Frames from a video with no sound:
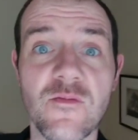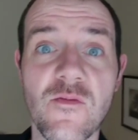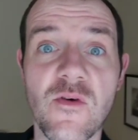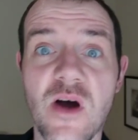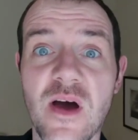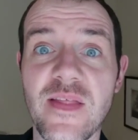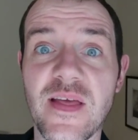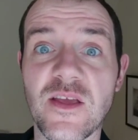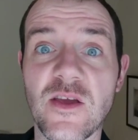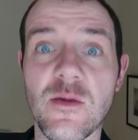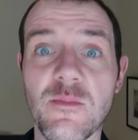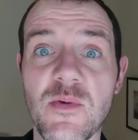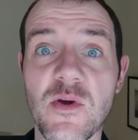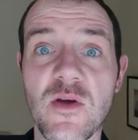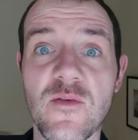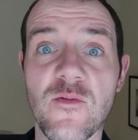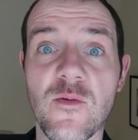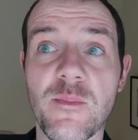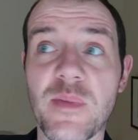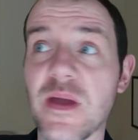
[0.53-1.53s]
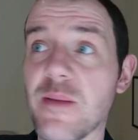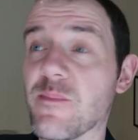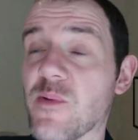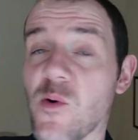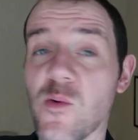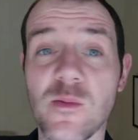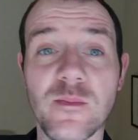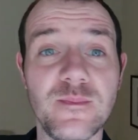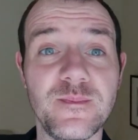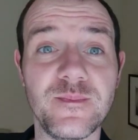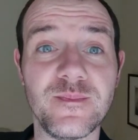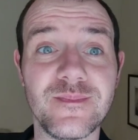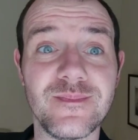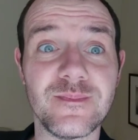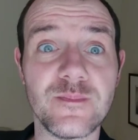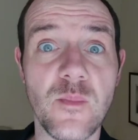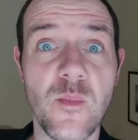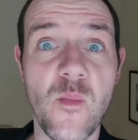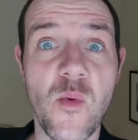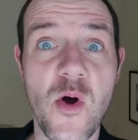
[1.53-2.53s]
Right then, you beautiful people,
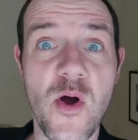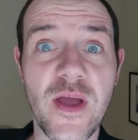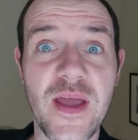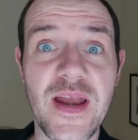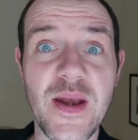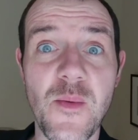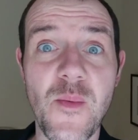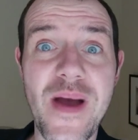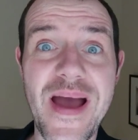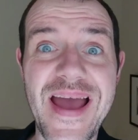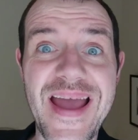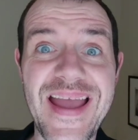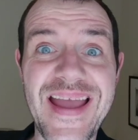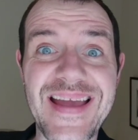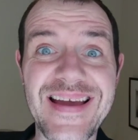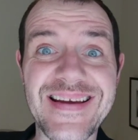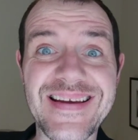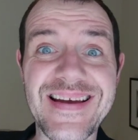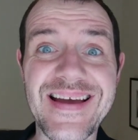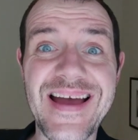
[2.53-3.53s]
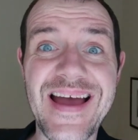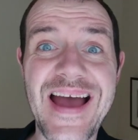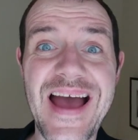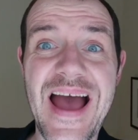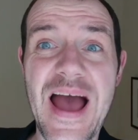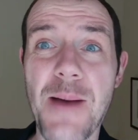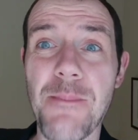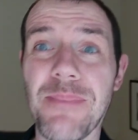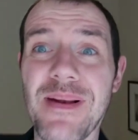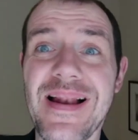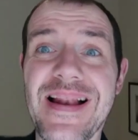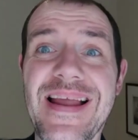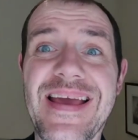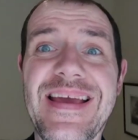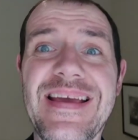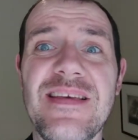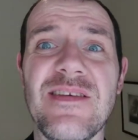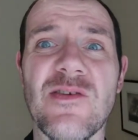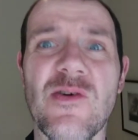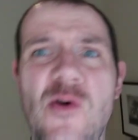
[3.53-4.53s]
working away at a
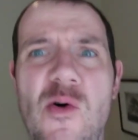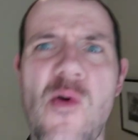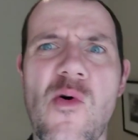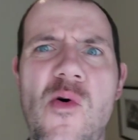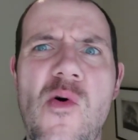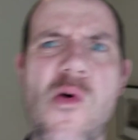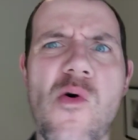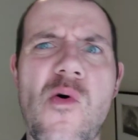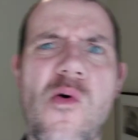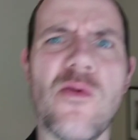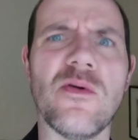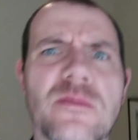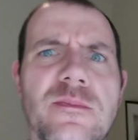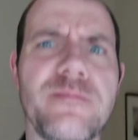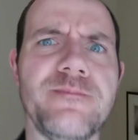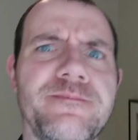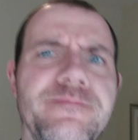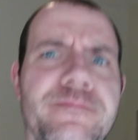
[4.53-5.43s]
place called